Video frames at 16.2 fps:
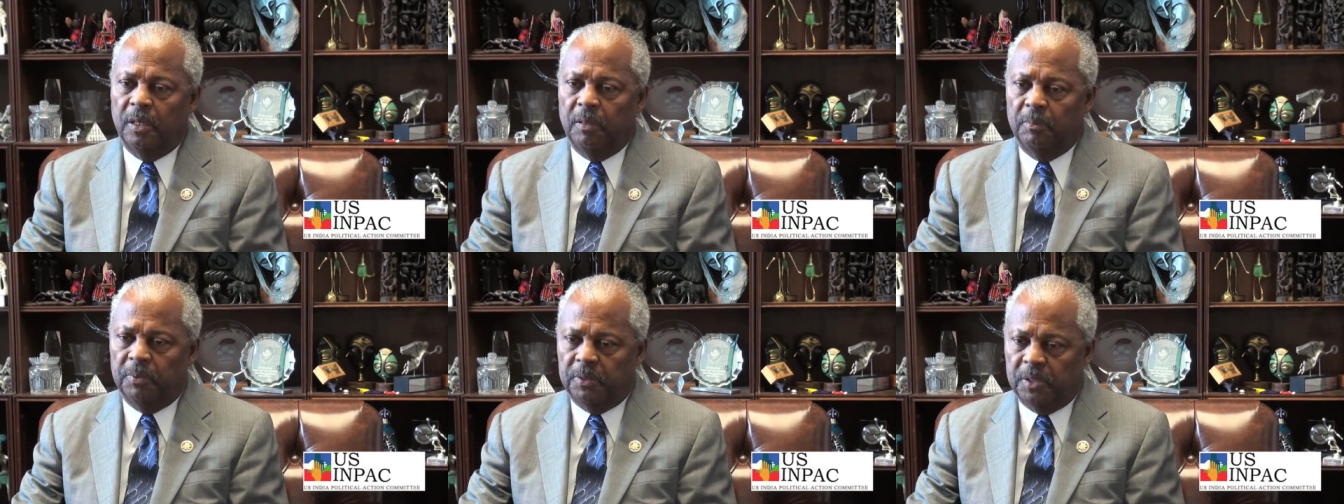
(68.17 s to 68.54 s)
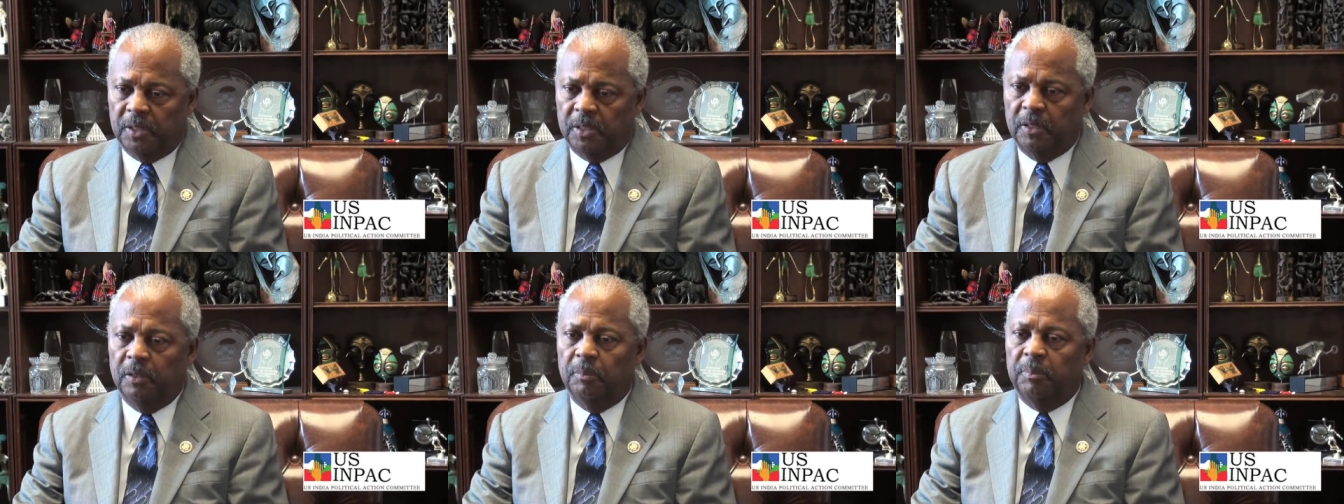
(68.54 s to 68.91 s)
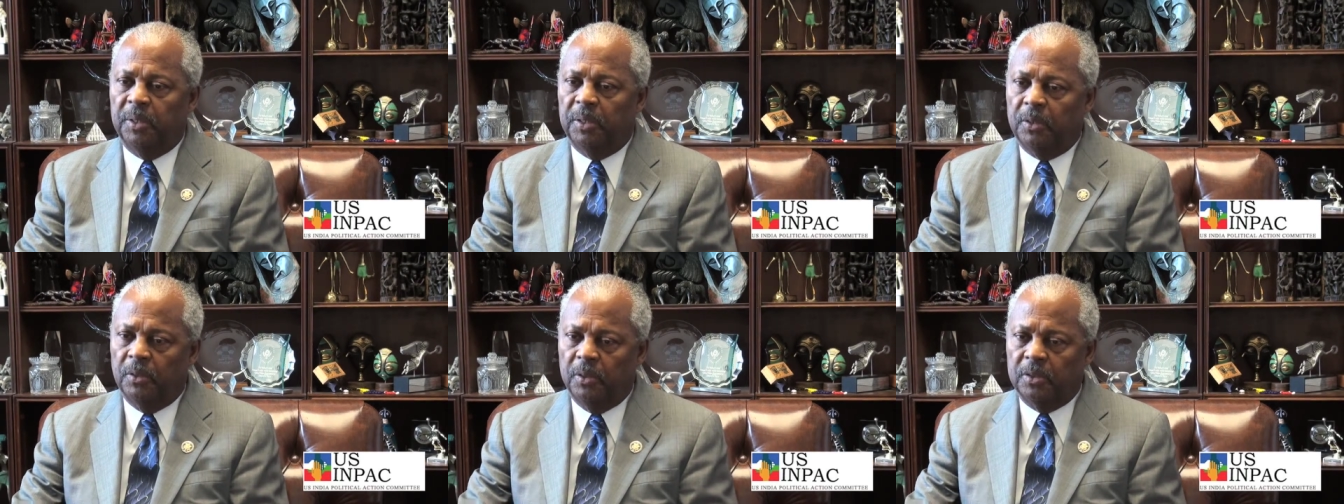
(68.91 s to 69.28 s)
in particular,
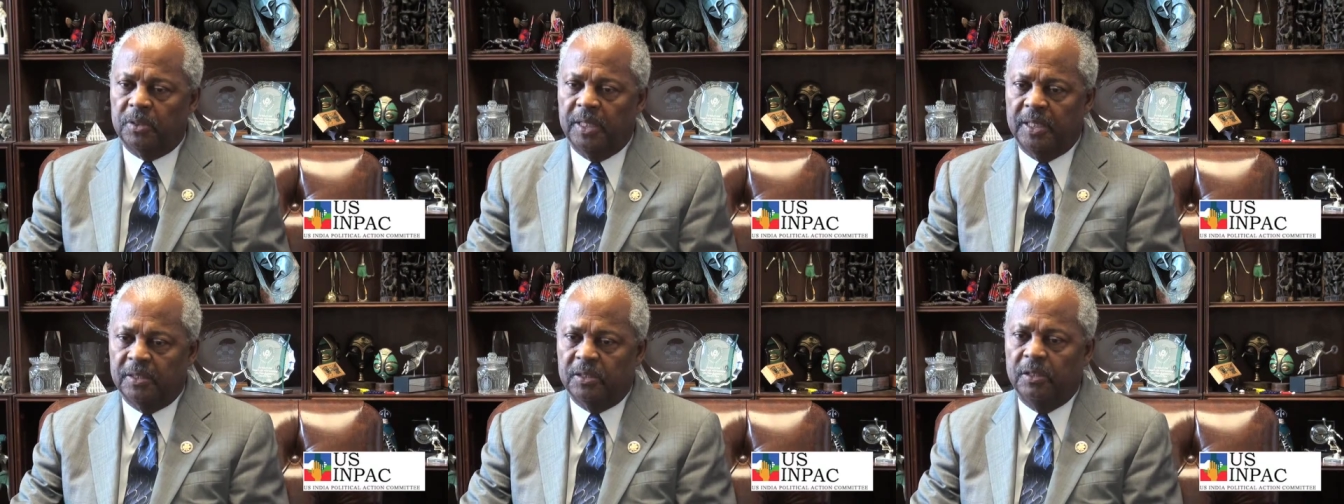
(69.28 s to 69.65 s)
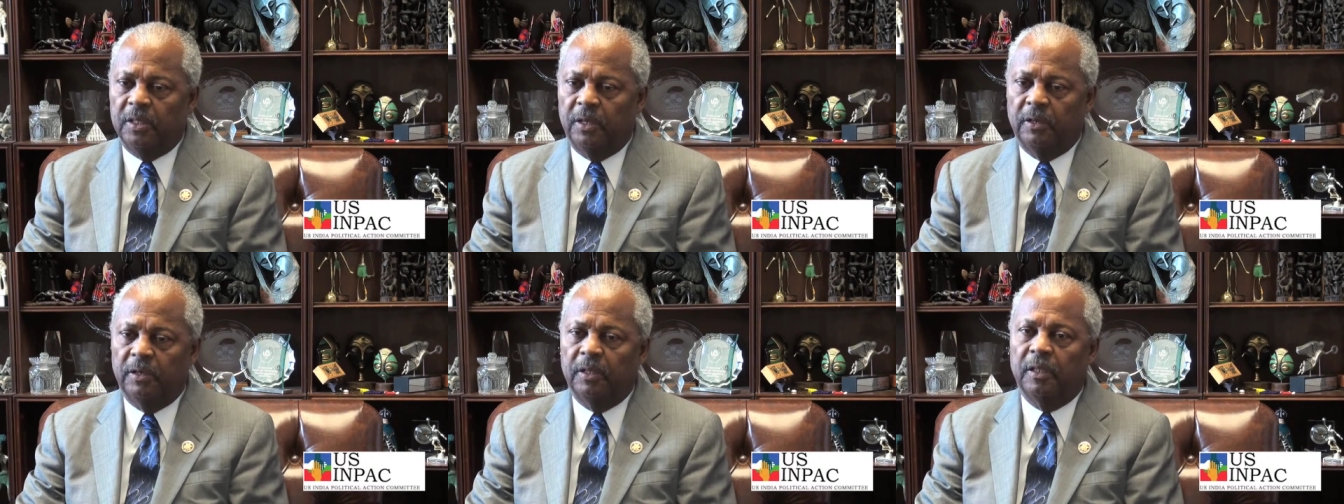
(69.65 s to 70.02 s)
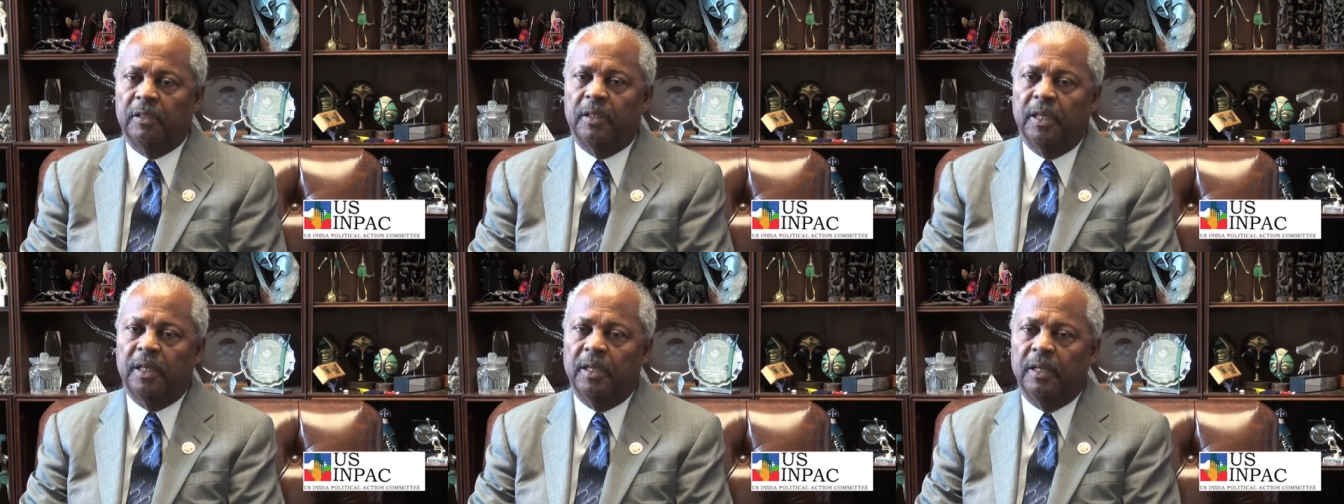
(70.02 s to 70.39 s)
because that's an area
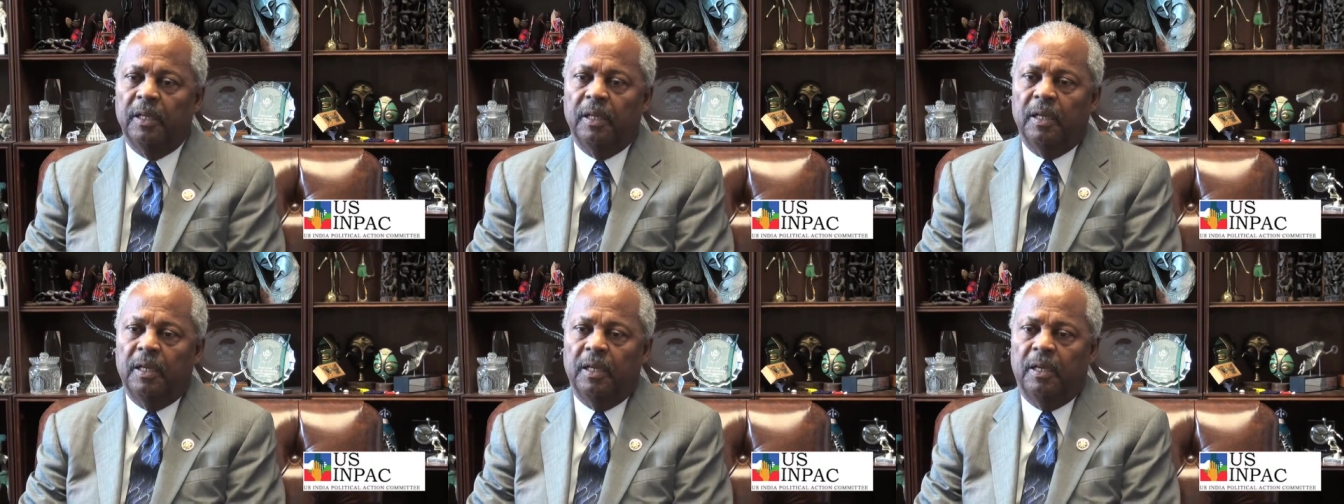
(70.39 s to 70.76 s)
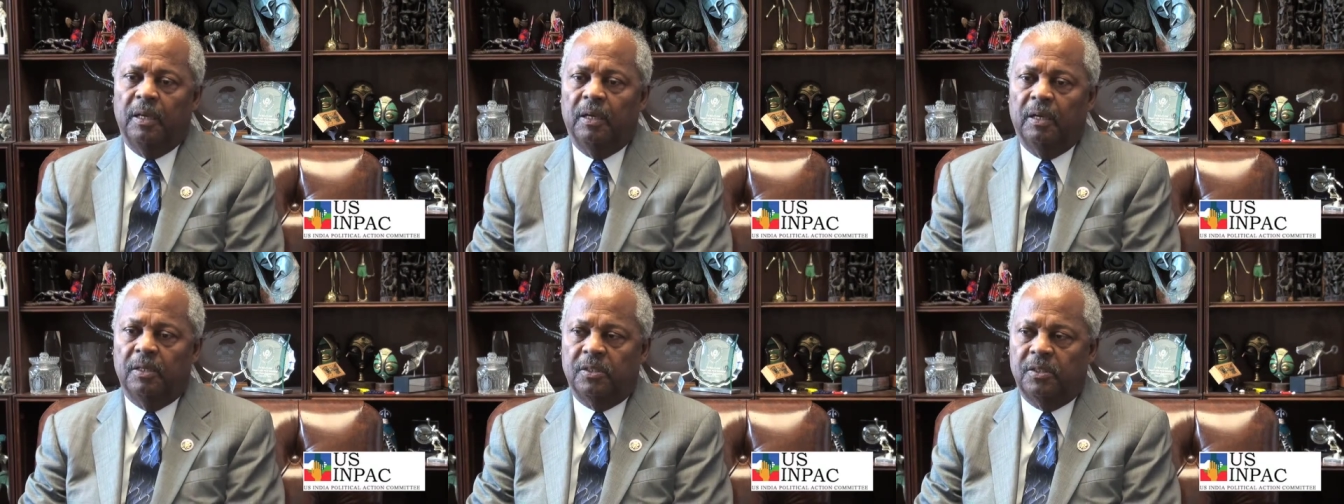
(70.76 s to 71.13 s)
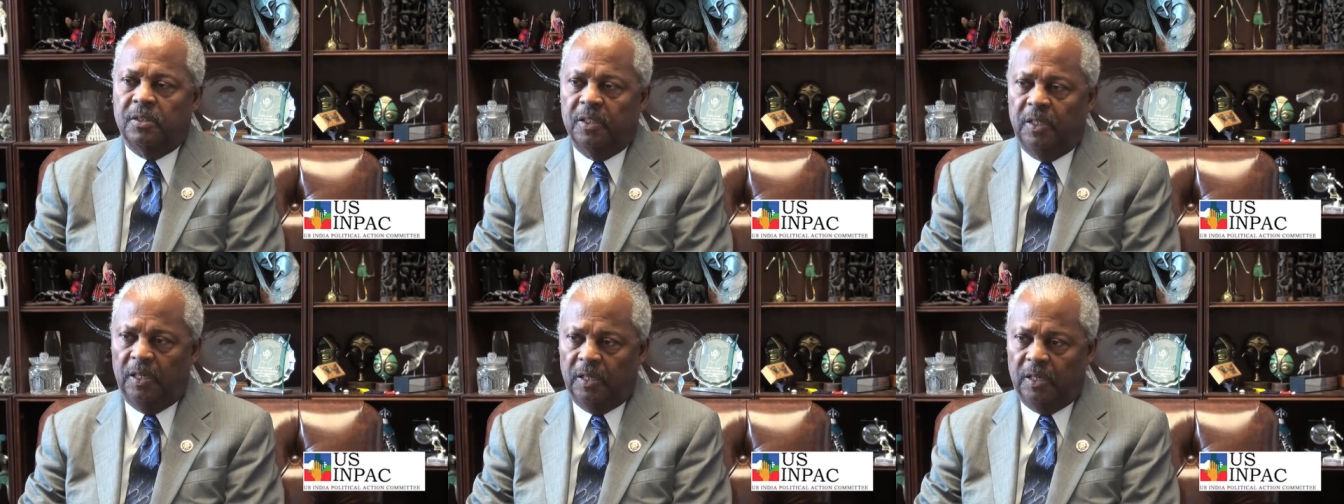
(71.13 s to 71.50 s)
that they uh,
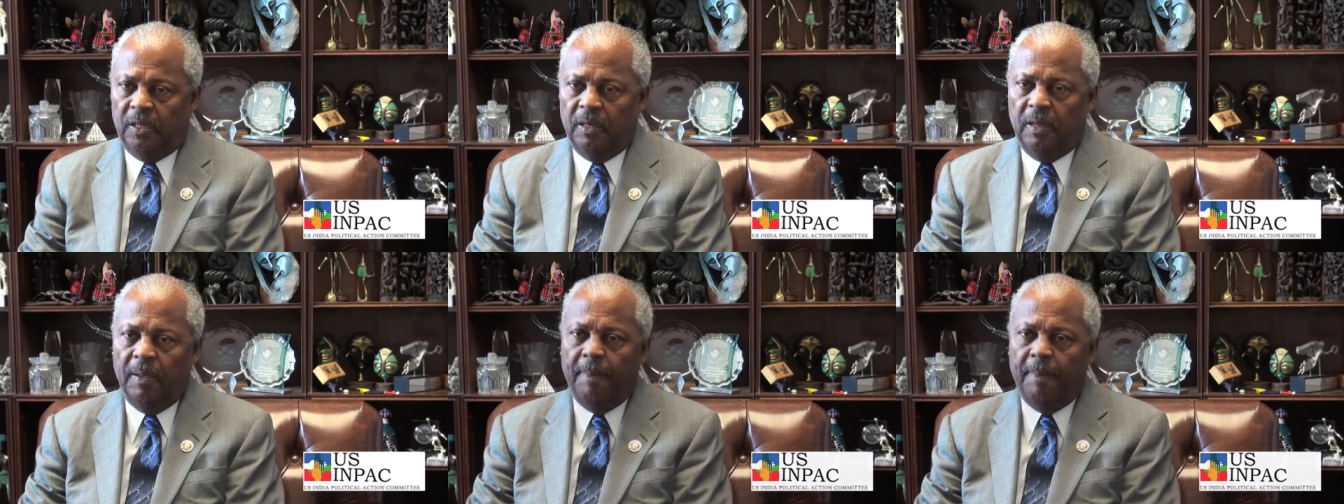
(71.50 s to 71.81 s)
seek.